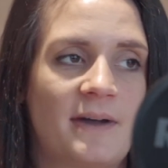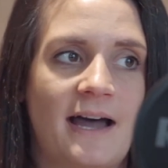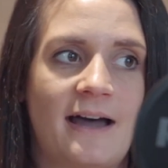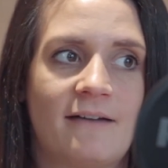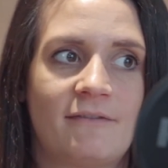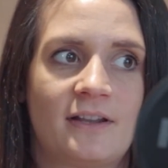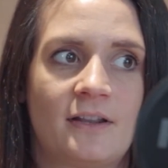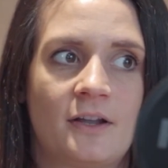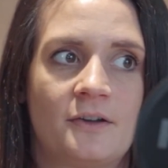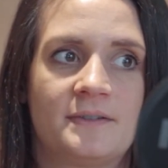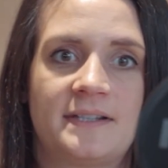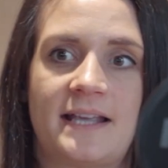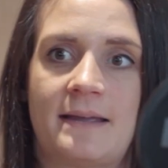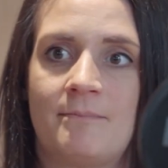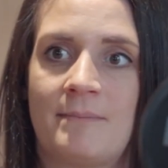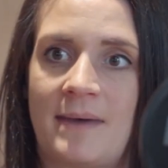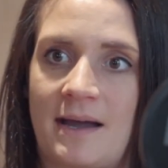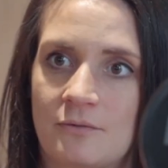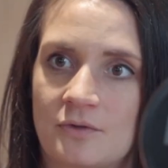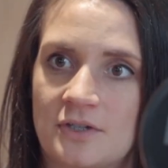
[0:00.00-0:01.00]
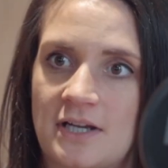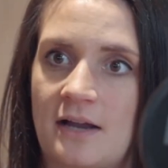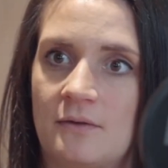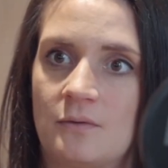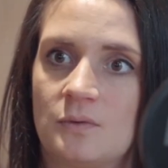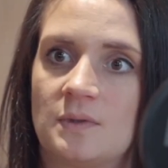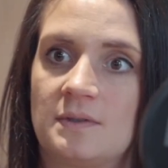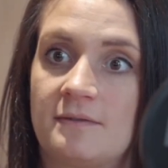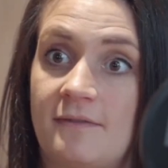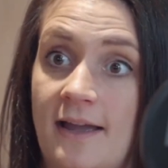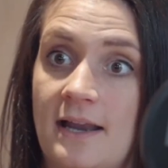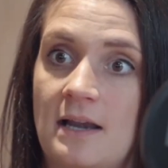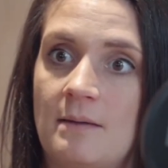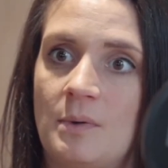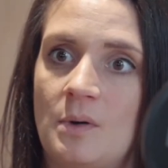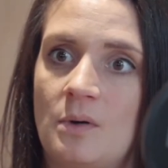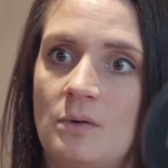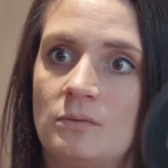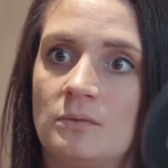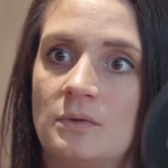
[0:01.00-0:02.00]
having those inbound channels
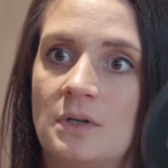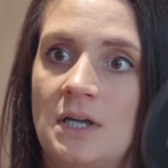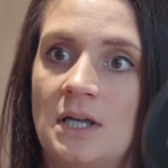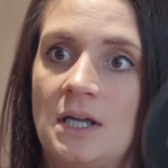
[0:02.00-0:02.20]
available.